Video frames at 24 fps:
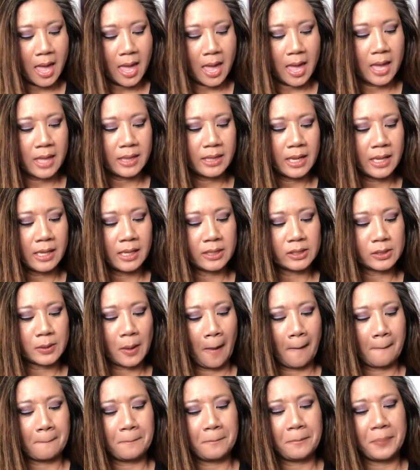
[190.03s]
And then this
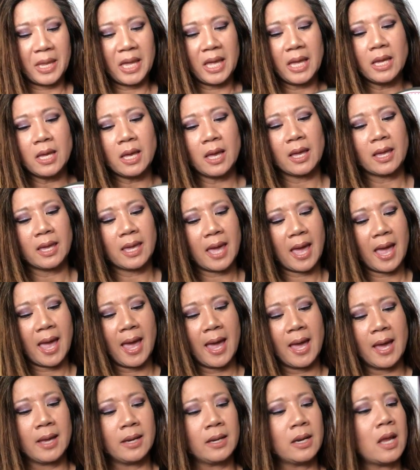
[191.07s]
big
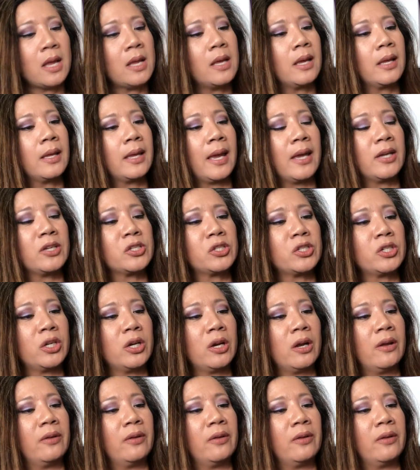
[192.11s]
canister